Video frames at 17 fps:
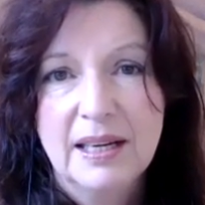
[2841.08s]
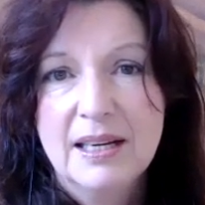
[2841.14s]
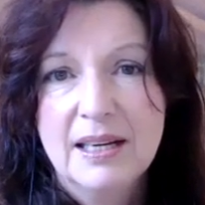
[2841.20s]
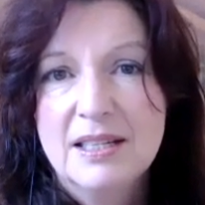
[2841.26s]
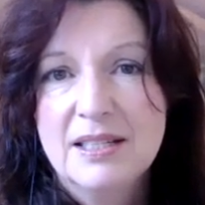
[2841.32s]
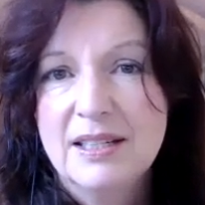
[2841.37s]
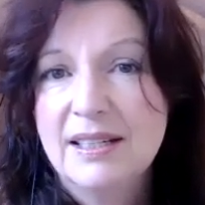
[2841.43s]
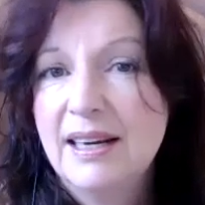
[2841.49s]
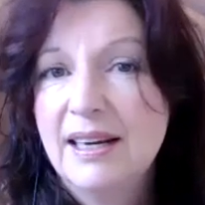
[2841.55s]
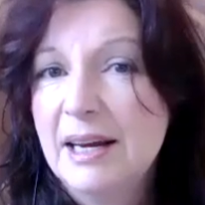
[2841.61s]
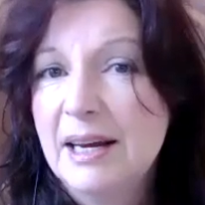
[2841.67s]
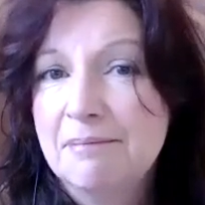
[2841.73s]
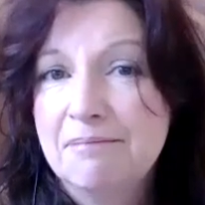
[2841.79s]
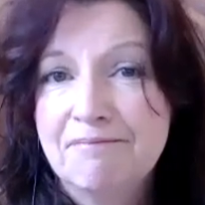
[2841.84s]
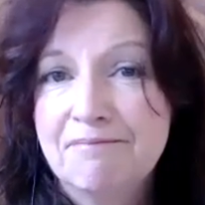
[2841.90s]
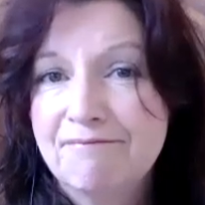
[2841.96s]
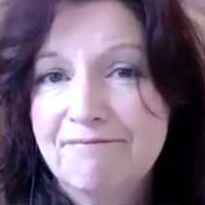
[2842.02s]
So yeah,
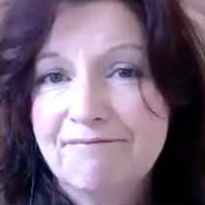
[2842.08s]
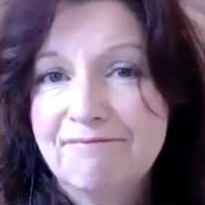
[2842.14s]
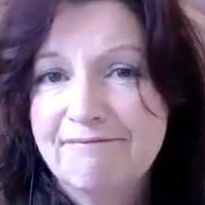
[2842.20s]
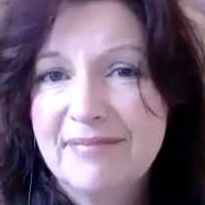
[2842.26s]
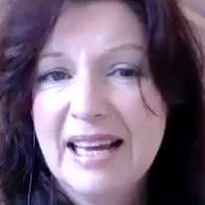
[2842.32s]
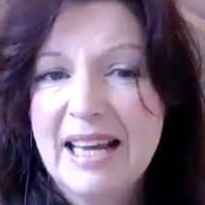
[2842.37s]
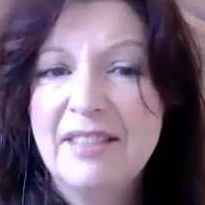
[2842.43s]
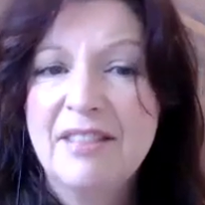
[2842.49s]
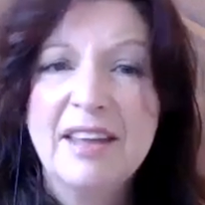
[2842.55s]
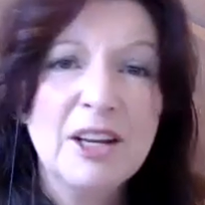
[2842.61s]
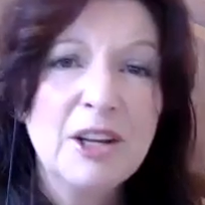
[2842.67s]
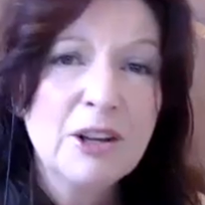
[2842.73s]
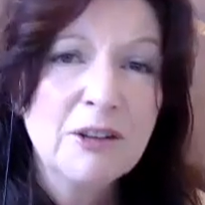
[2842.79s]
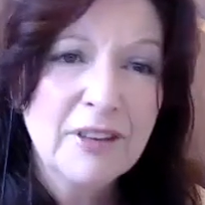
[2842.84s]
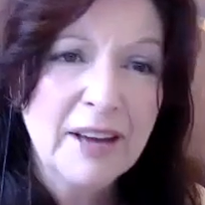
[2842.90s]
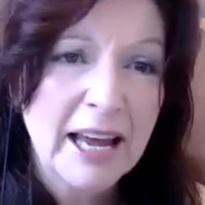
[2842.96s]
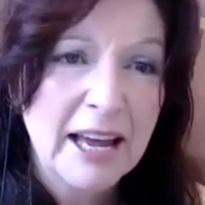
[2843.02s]
and thank
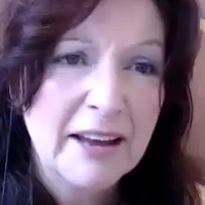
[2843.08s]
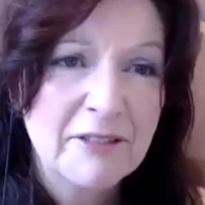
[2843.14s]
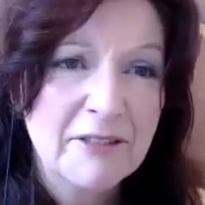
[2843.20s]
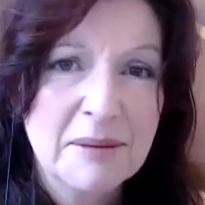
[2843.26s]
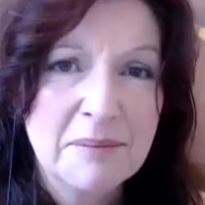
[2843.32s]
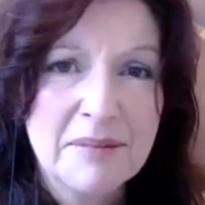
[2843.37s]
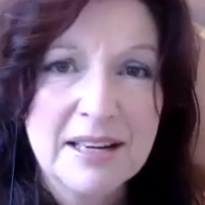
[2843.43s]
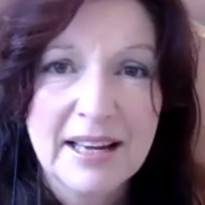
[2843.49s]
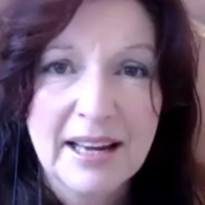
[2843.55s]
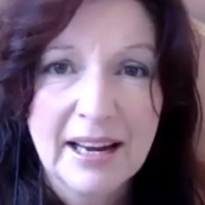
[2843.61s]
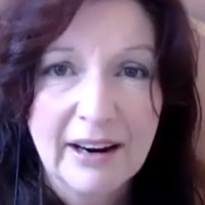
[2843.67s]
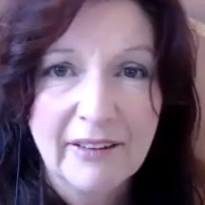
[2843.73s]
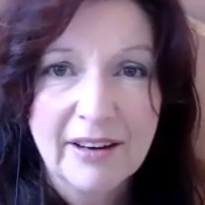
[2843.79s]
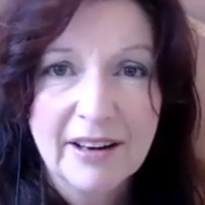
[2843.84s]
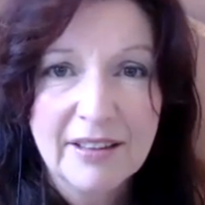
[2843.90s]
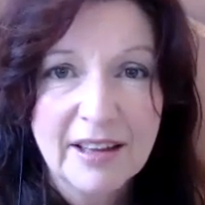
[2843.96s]
you for having me, Kerry.